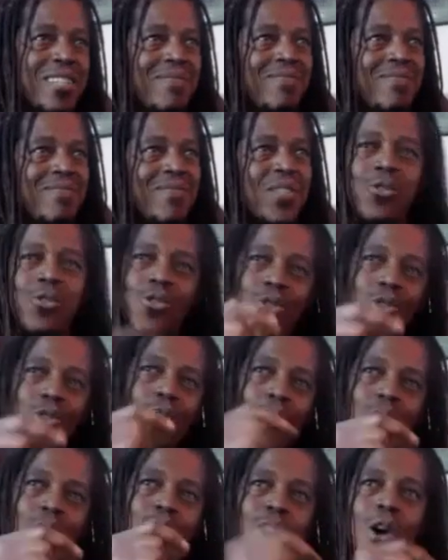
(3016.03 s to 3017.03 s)
You don't
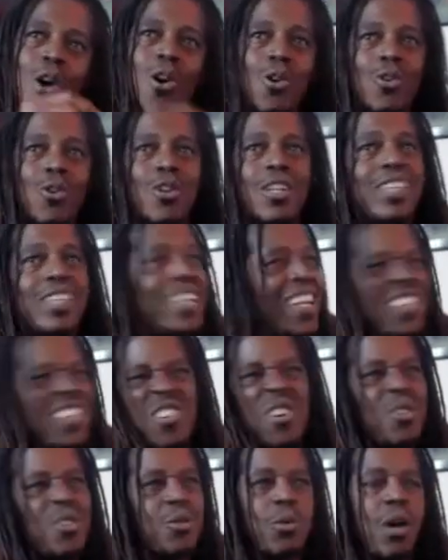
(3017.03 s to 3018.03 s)
know. That's all you
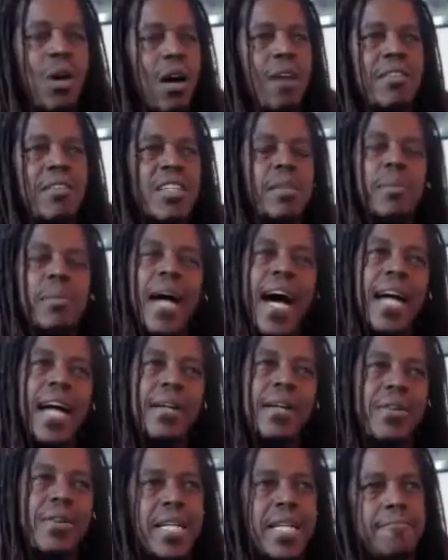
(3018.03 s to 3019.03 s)
are, is a battery,
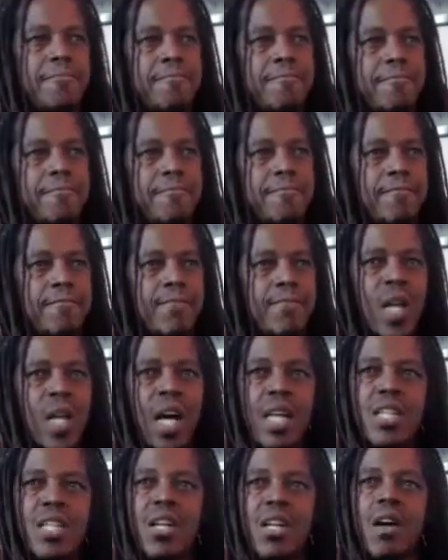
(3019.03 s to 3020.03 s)
a
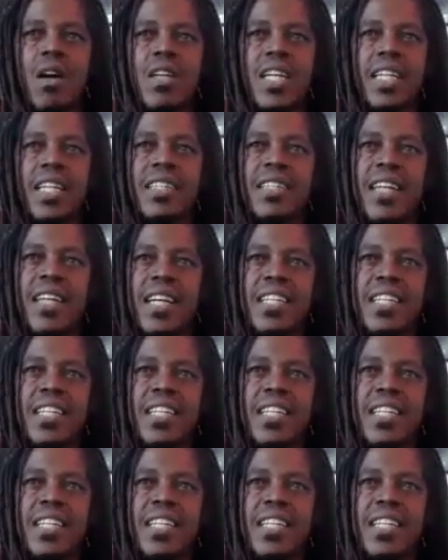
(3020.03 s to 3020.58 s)
charging station for